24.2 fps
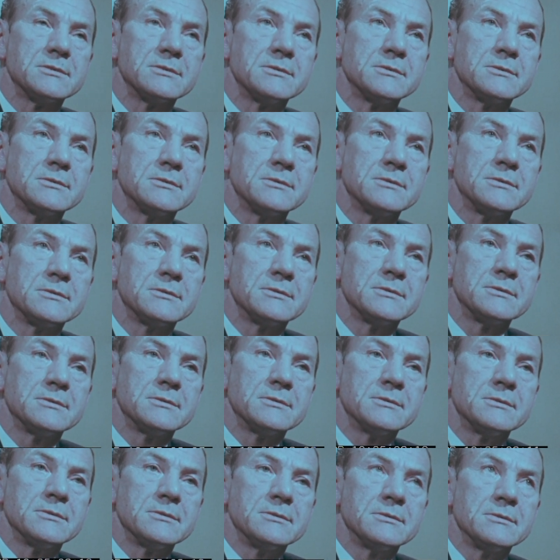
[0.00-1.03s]

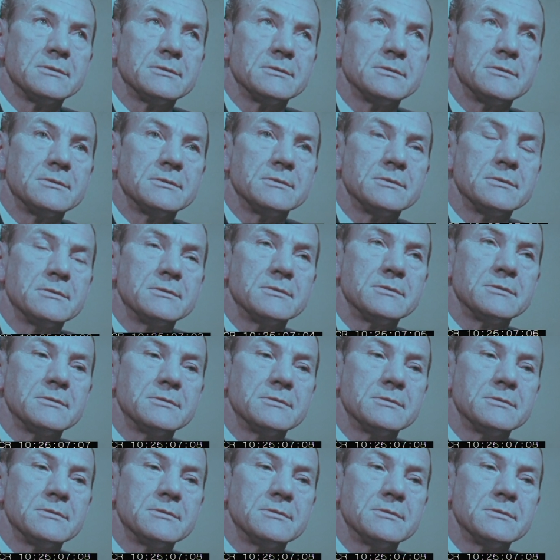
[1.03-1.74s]
No one is speaking in this clip.